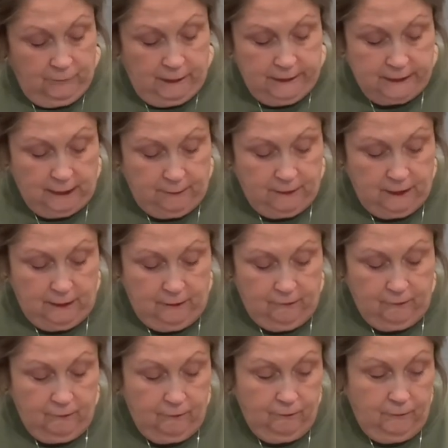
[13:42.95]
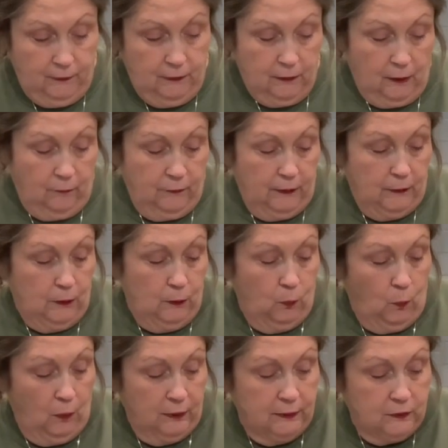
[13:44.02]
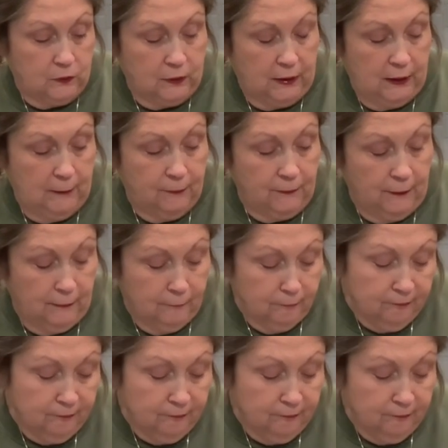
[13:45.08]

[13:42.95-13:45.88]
something, you know, that you want to keep the